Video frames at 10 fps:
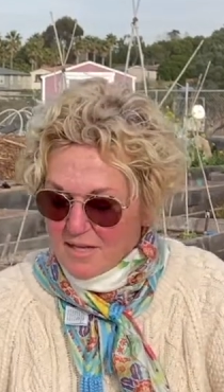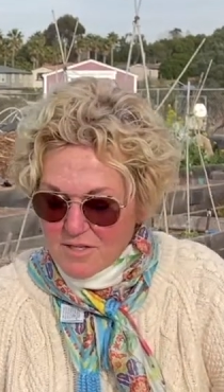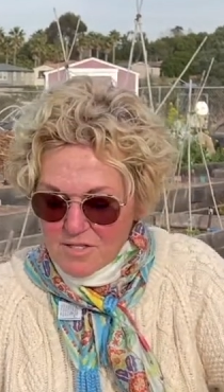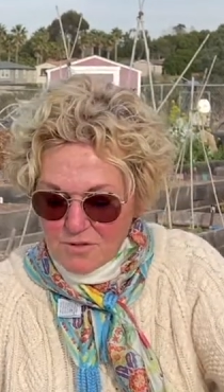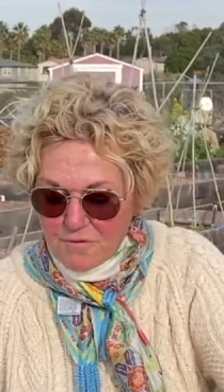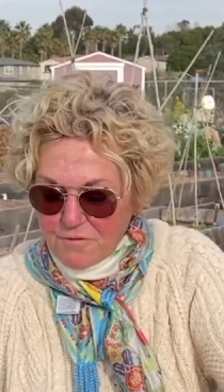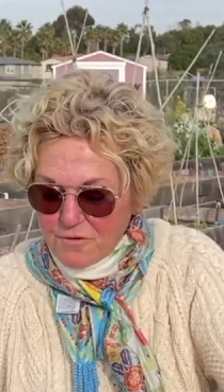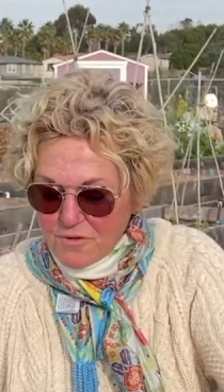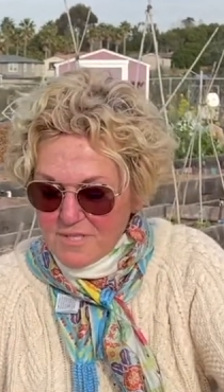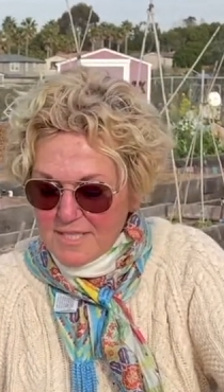So the
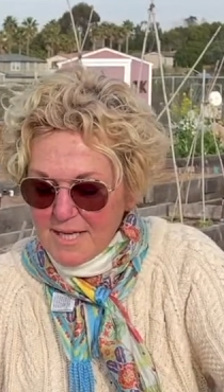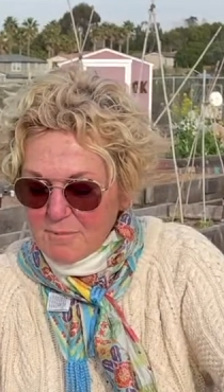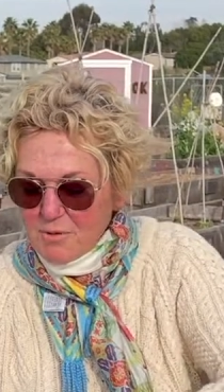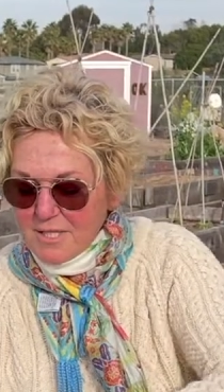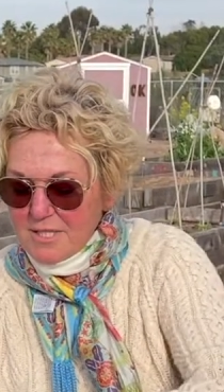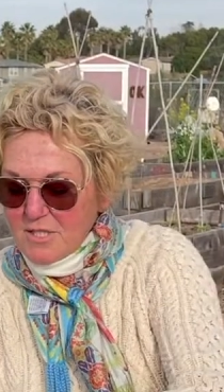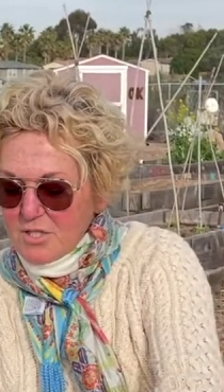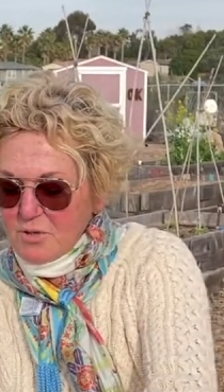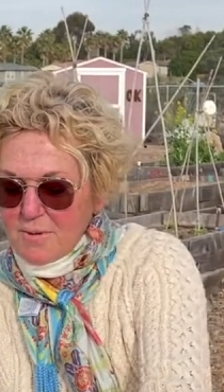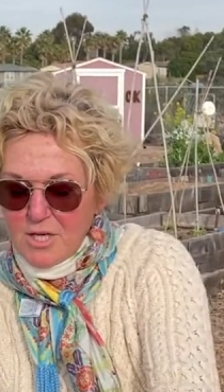first thing I'm going to
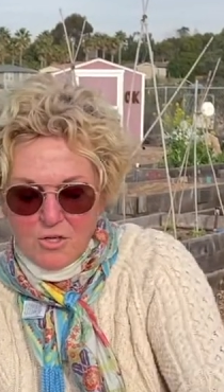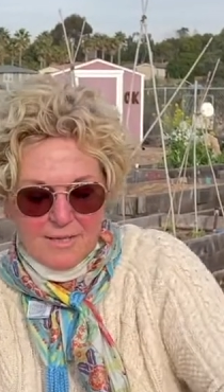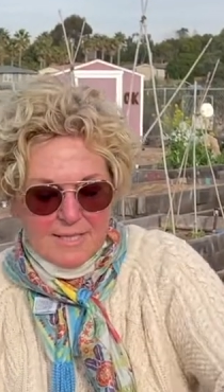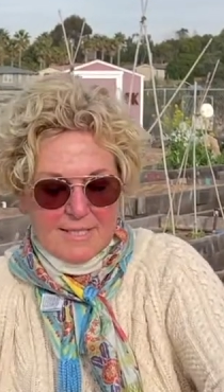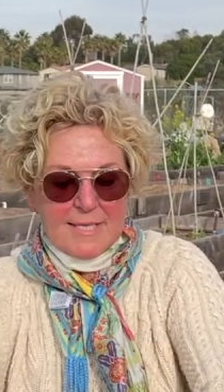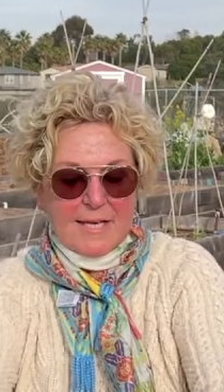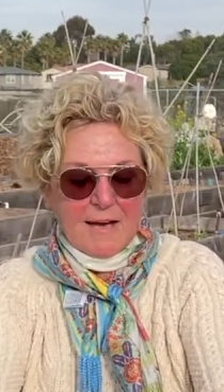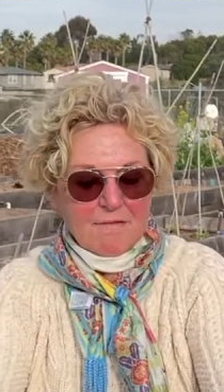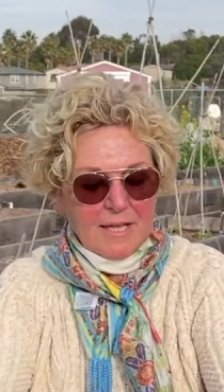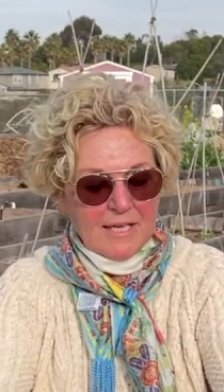do, and you can see
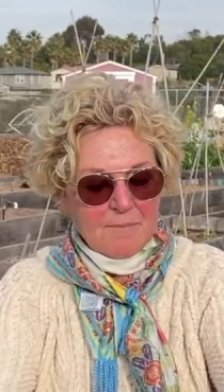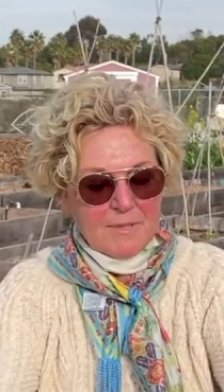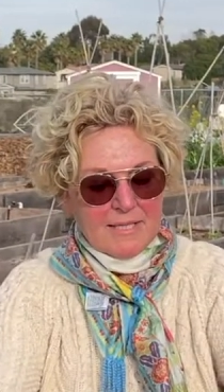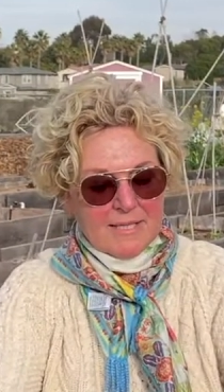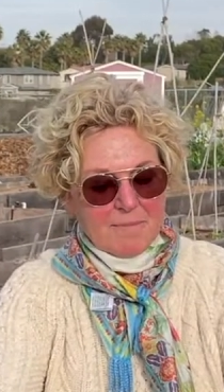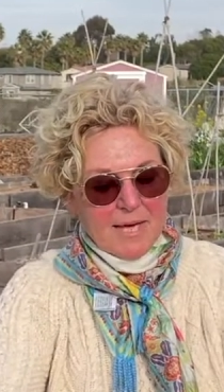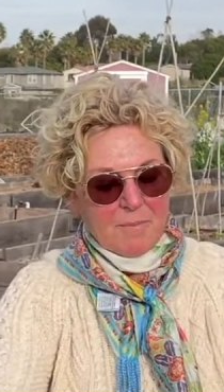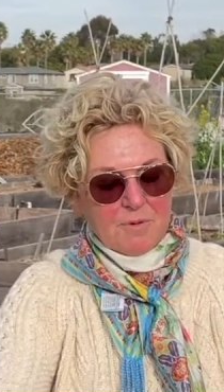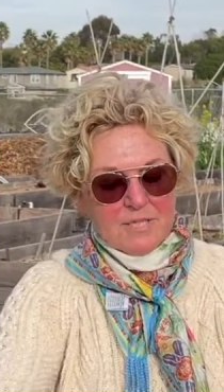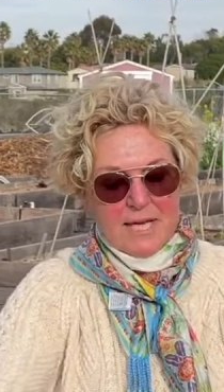I've laid a piece of
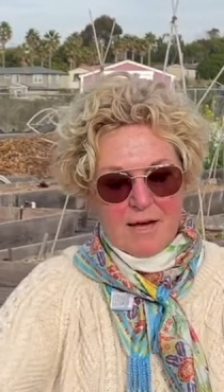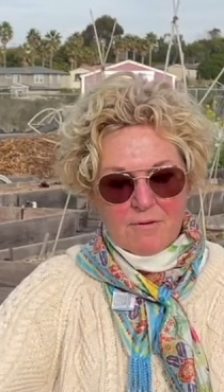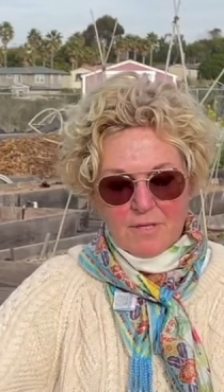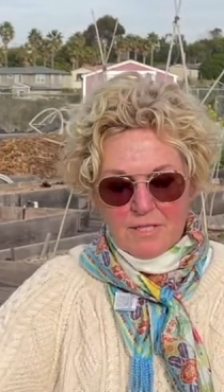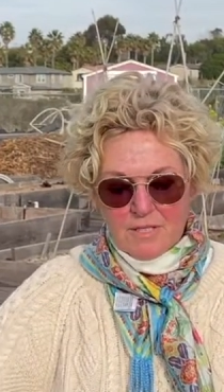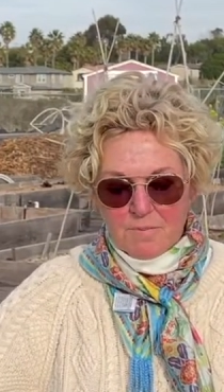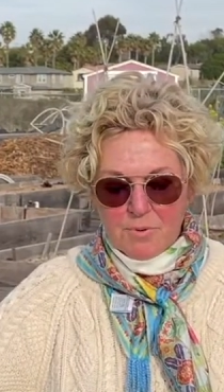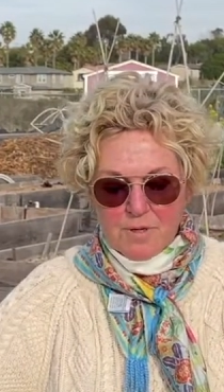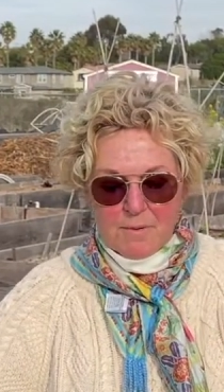paper down to put